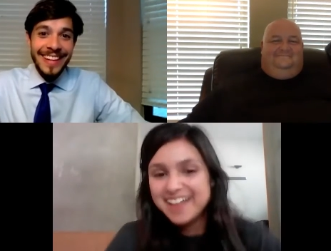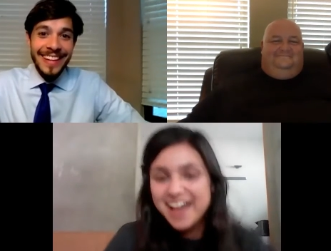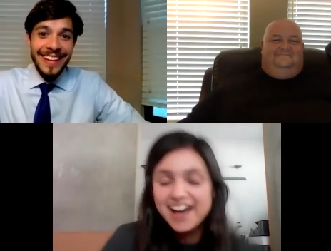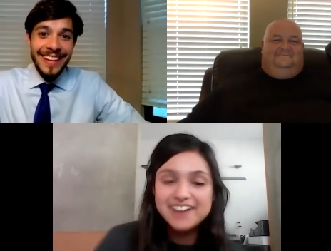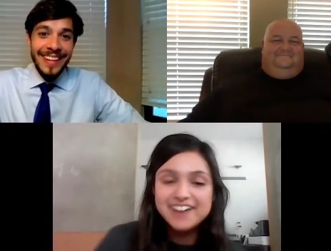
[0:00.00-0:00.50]

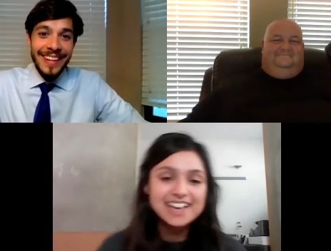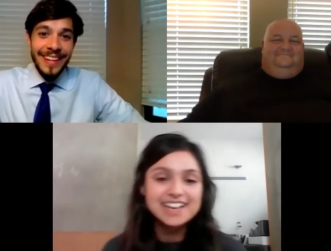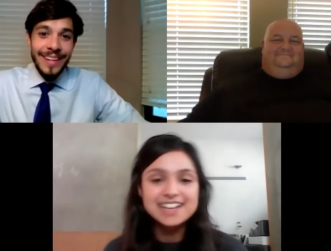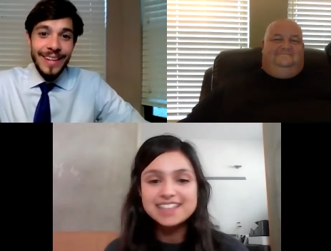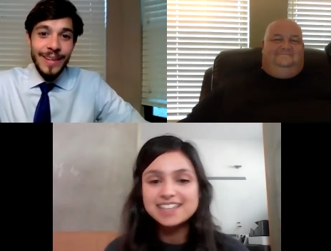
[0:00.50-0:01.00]
Speaker 1: okay,
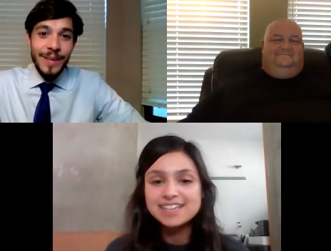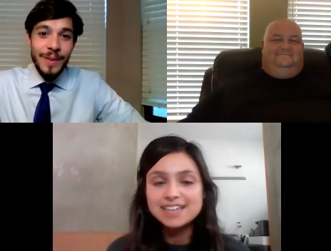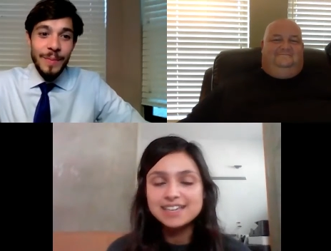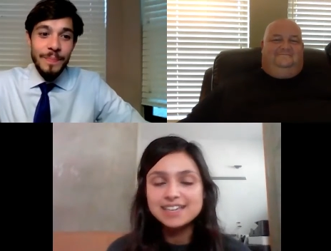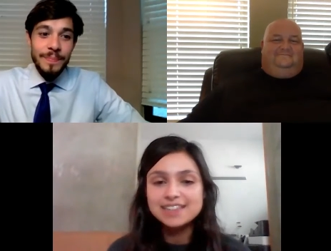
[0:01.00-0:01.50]
anything
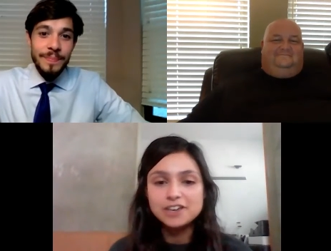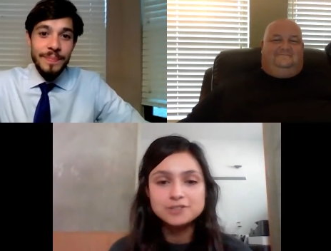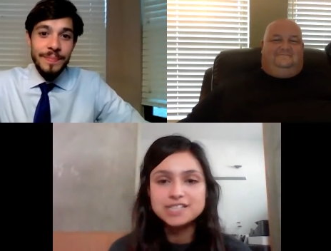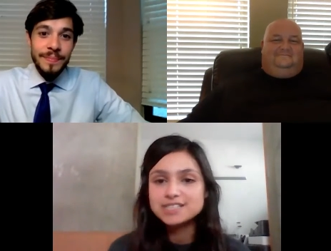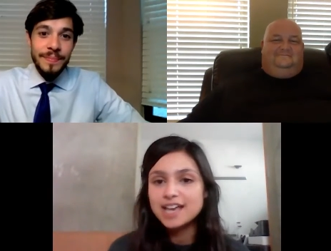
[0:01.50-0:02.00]
that you
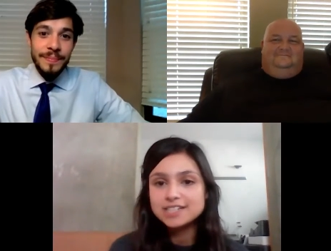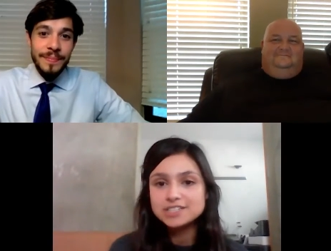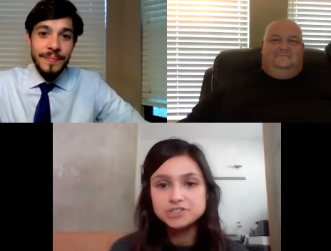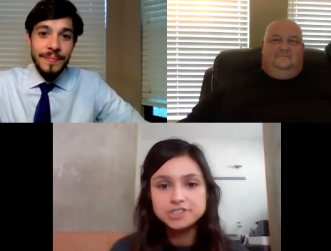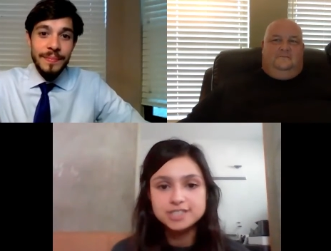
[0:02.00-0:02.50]
disliked or
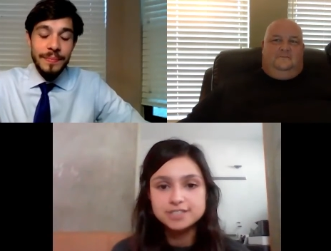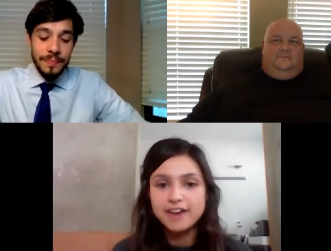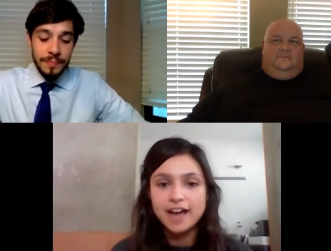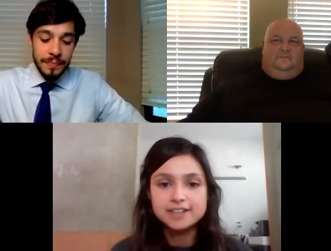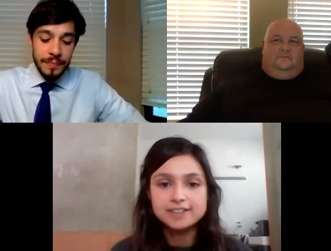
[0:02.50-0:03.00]
just the
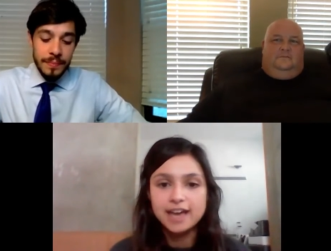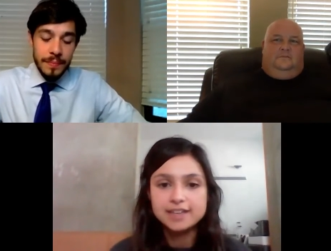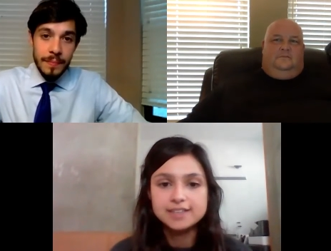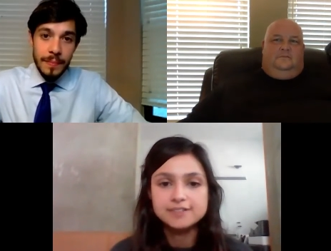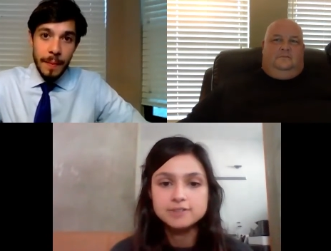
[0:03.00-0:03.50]
fact that
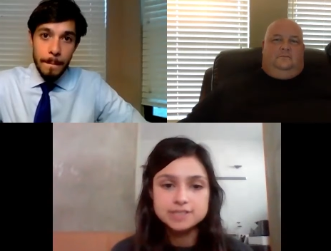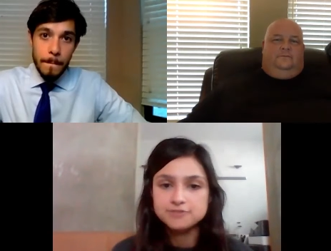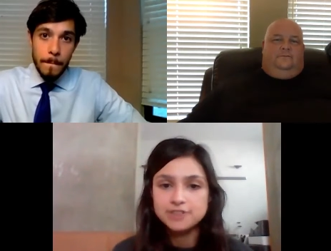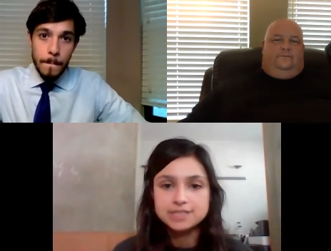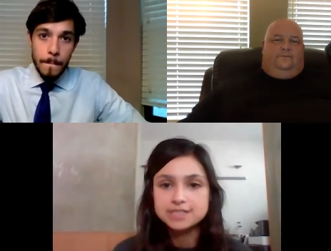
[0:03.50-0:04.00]
he was
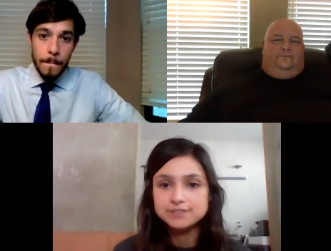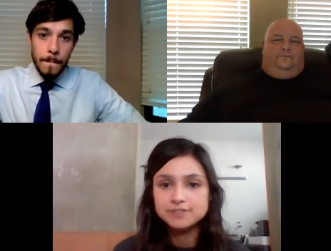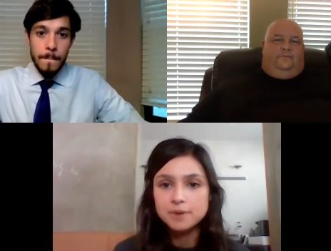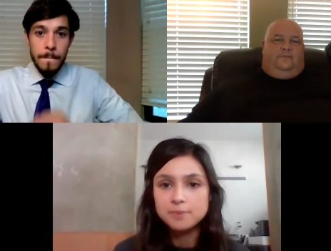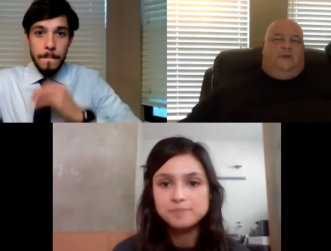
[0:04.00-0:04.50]
defensive?
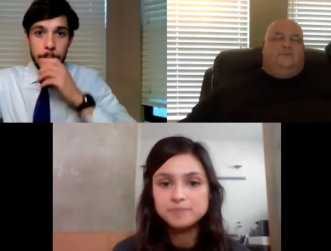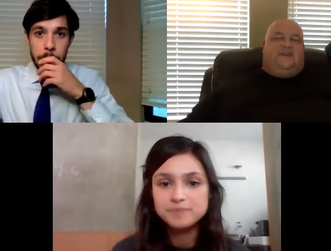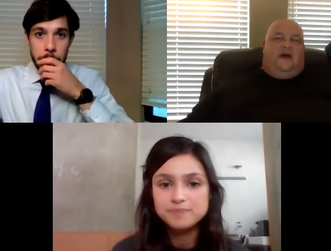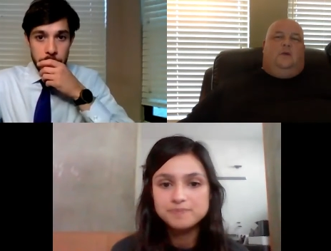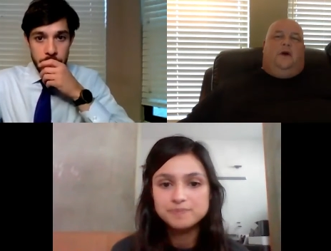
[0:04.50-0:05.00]
Speaker 2: He was kind
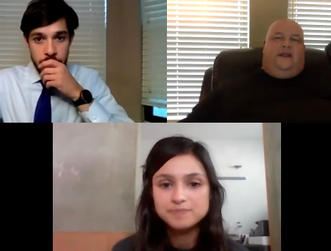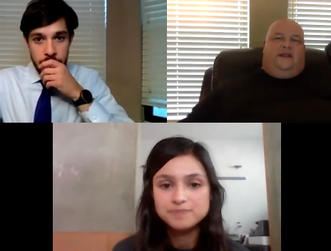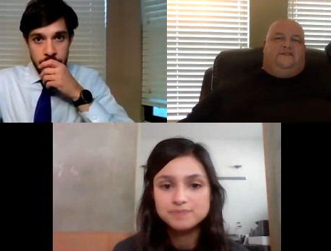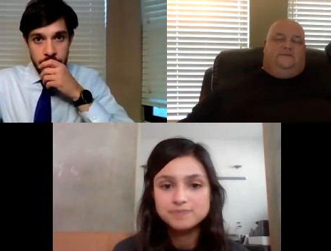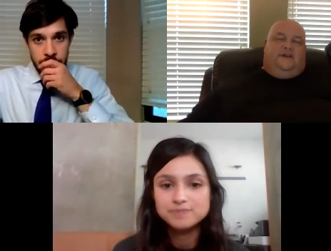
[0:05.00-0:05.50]
of whiny
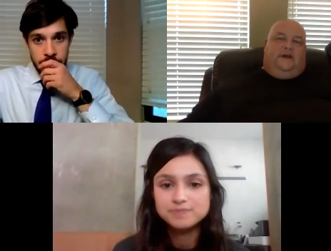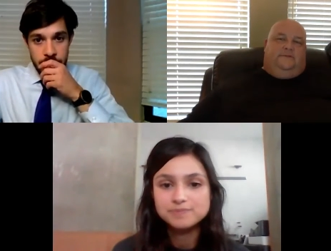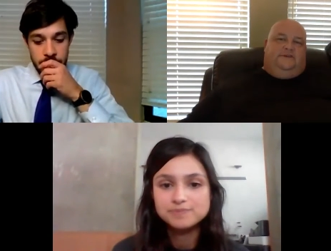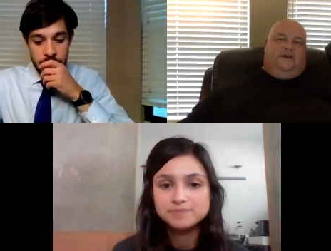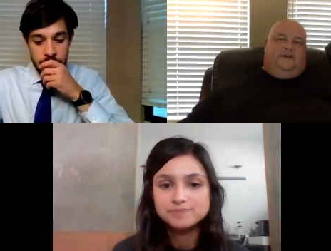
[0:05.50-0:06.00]
sometimes,
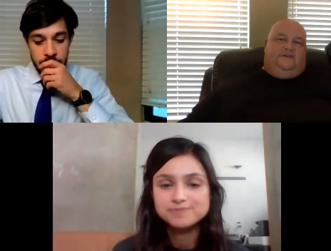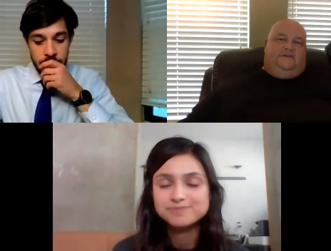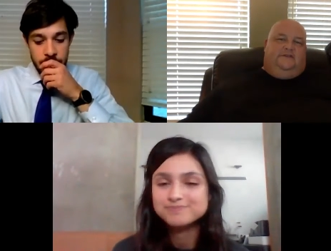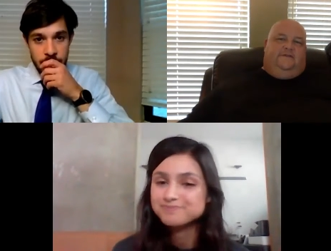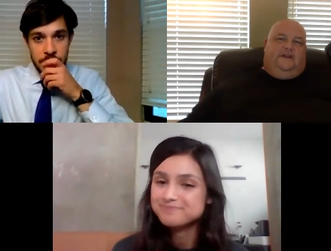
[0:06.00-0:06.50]
yes,
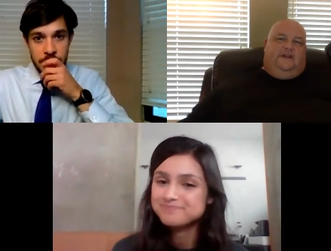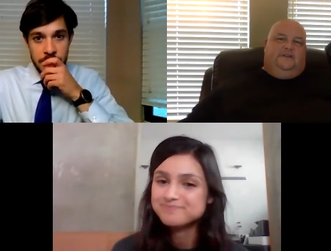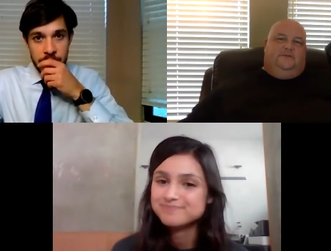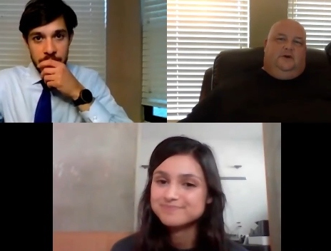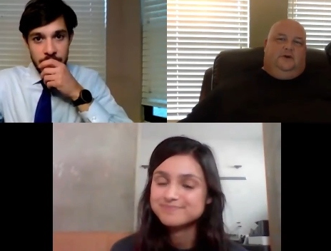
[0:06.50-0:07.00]
defending his
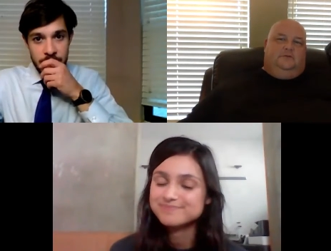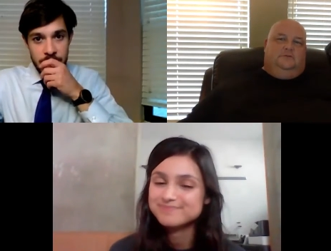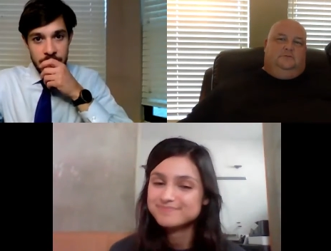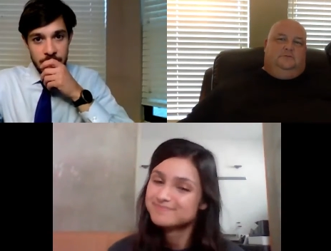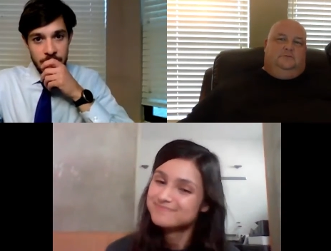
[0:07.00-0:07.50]
book.
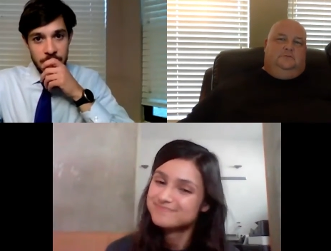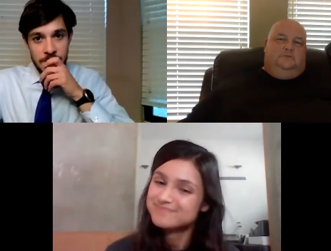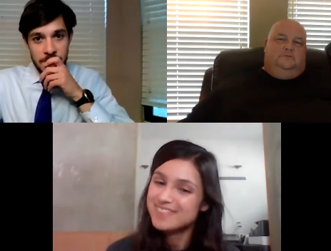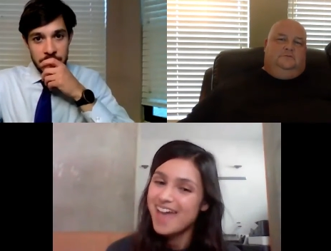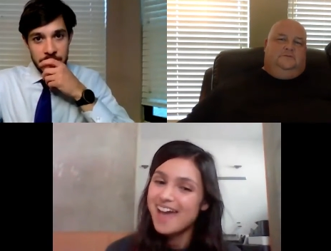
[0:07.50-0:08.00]

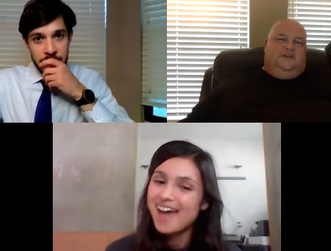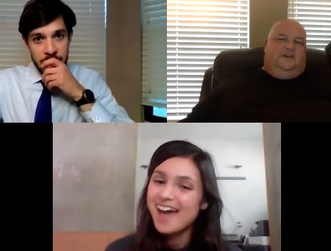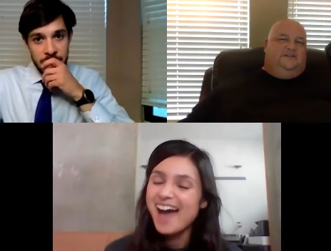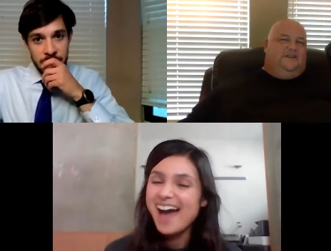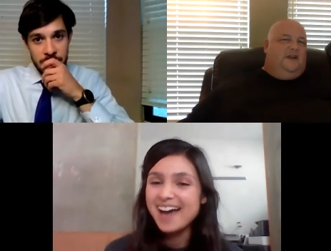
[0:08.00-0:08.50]

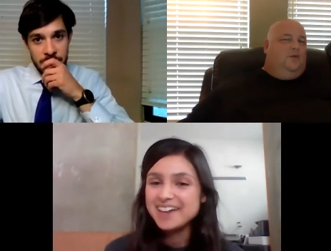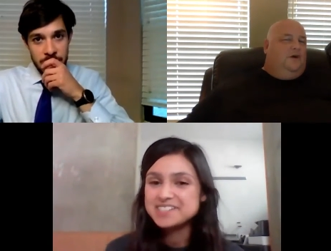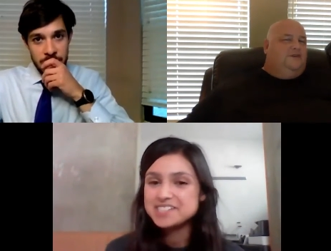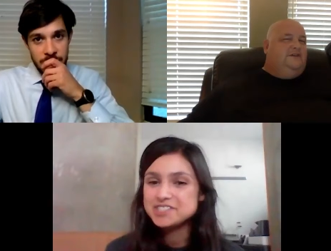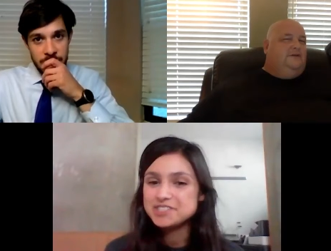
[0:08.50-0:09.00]
It,
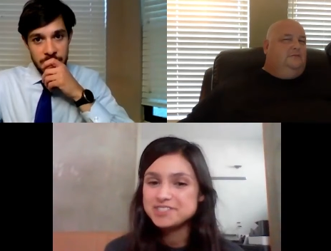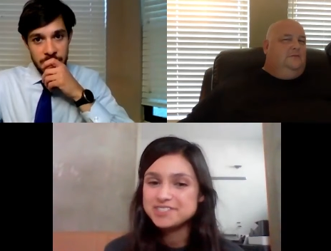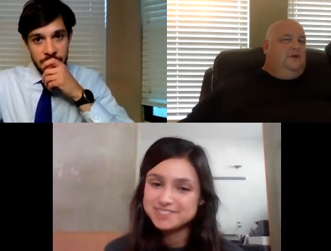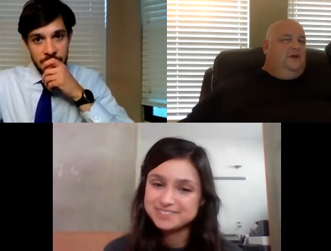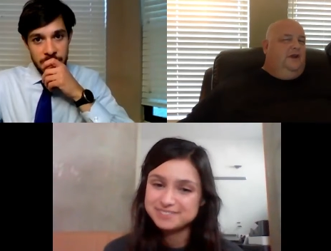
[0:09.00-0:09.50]
just,
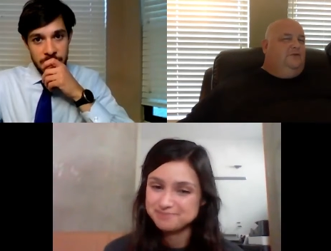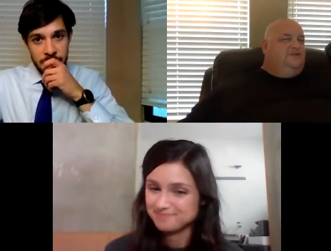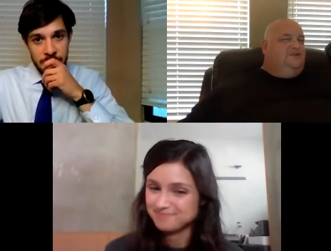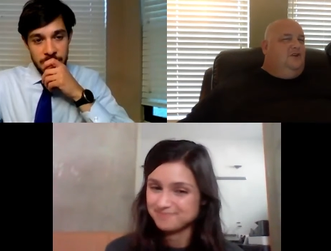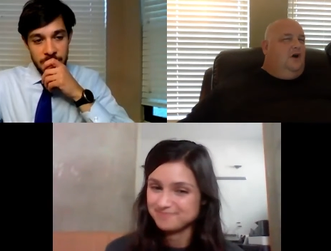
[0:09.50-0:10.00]
it, was
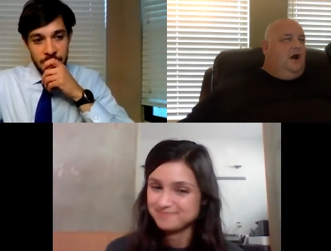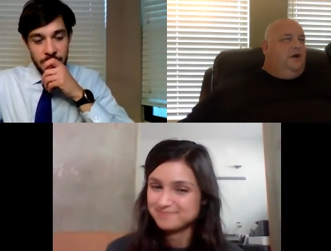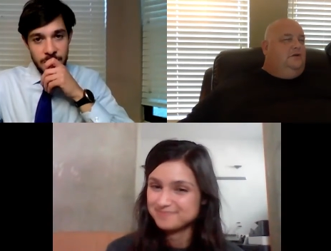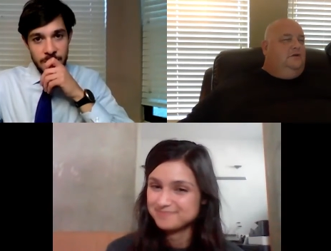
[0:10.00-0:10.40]
not,